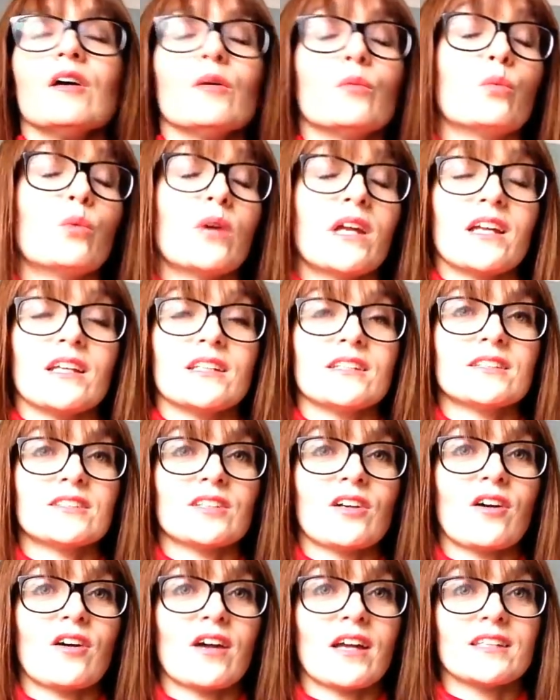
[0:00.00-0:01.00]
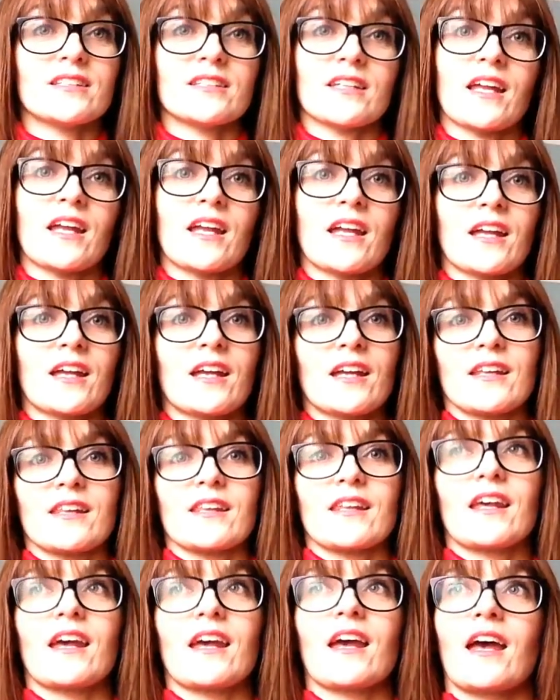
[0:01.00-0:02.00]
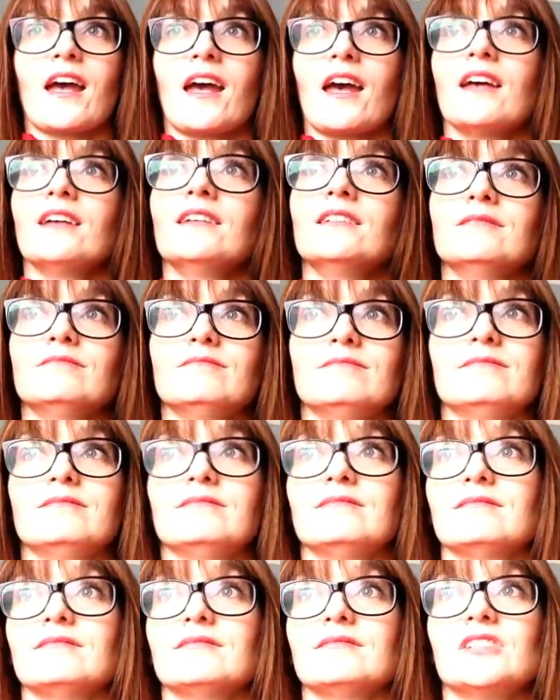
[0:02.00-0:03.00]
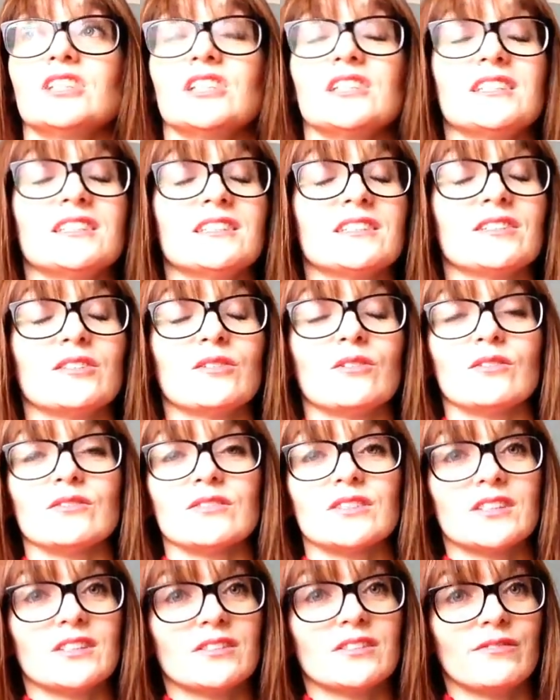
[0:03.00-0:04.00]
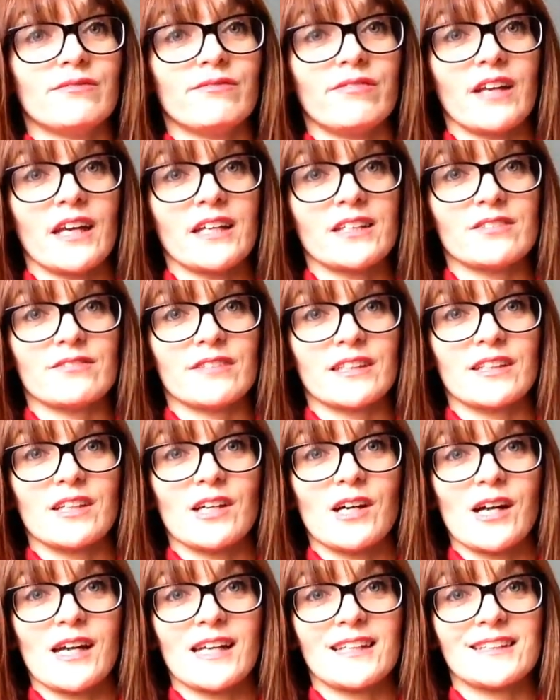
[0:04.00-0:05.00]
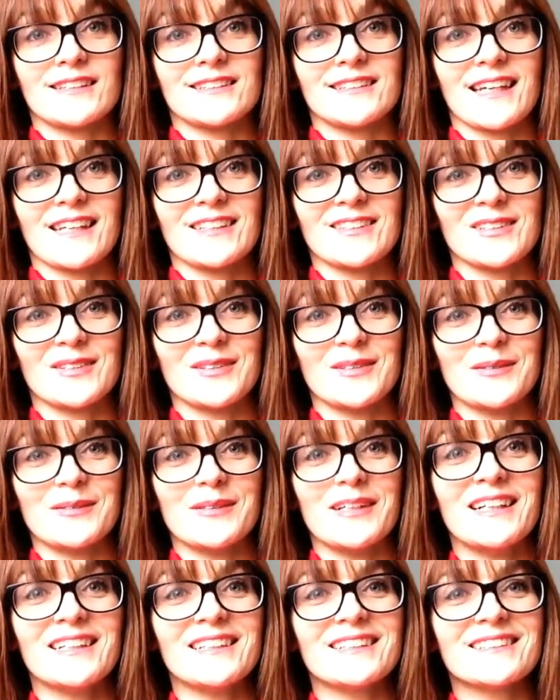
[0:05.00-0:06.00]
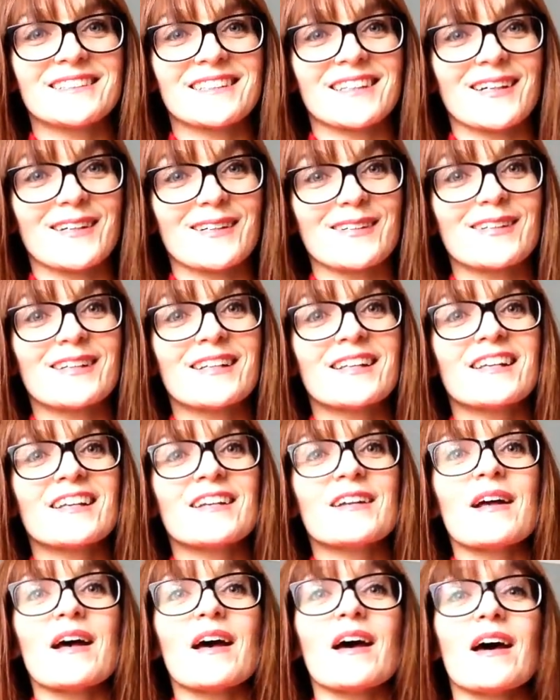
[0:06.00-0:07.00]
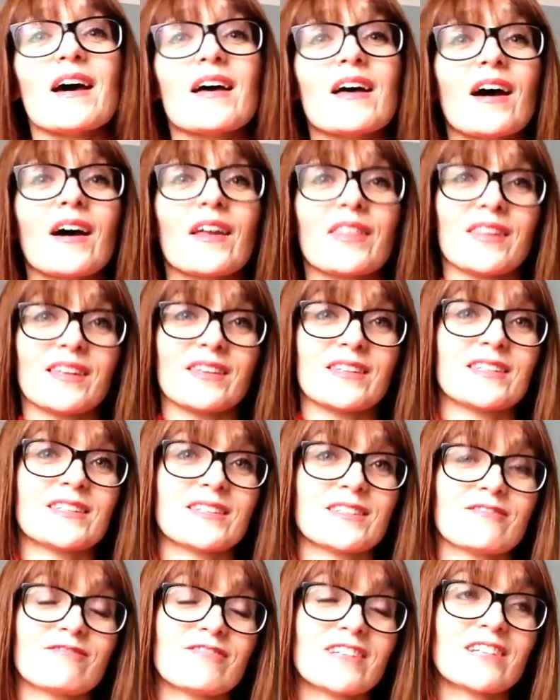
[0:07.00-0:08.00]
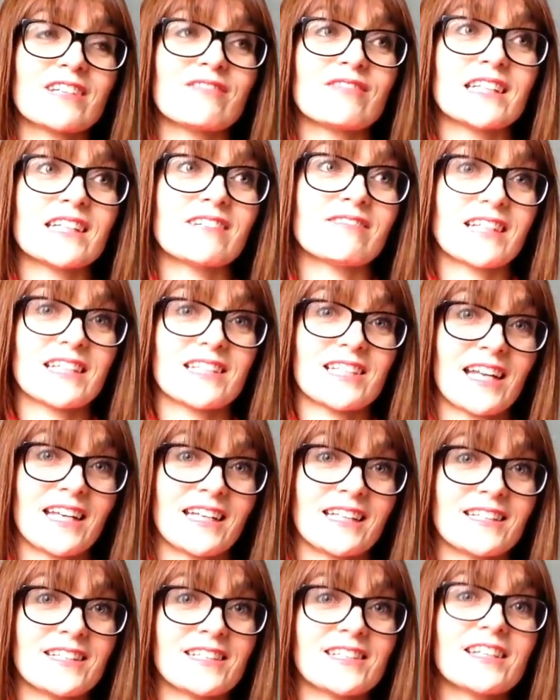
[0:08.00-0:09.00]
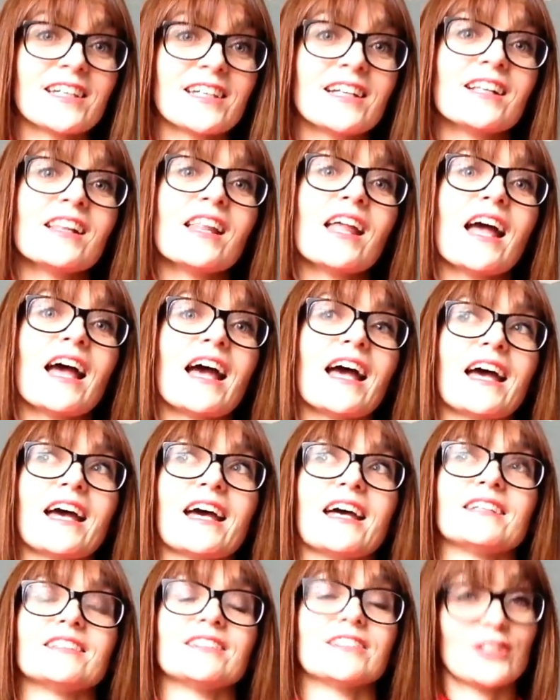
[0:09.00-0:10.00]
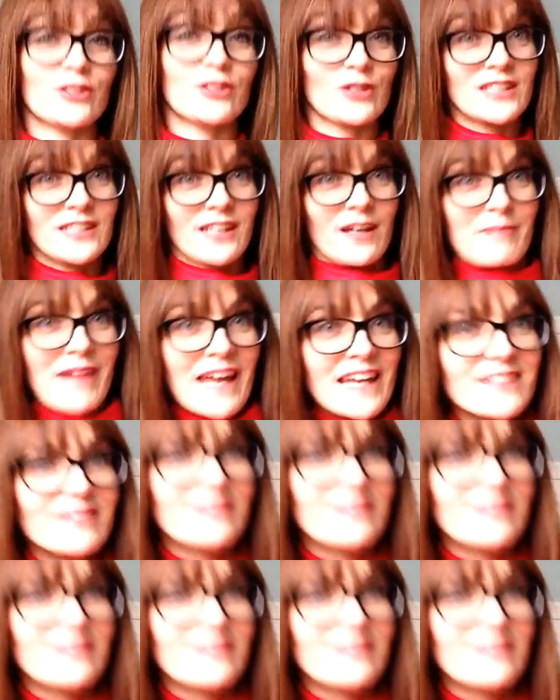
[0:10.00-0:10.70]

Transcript: weird sizing and their just not flattering lines at all. So I think this is a really, really great challenge. And the dress that I made,